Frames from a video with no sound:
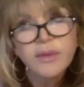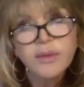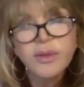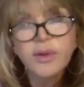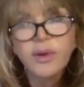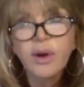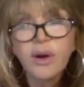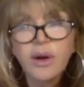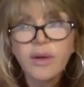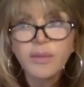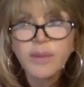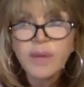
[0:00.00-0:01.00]
There are
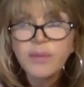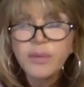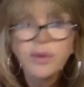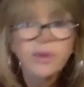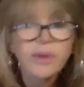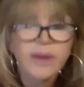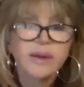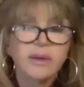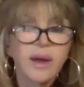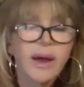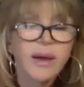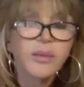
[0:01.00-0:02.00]
people,
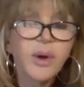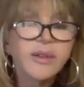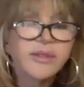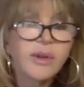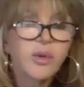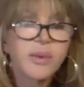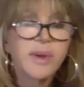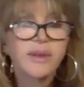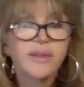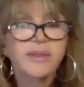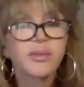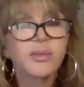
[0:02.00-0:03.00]
and I was
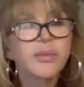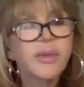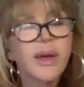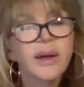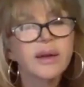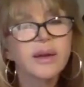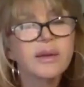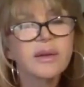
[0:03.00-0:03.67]
obese, that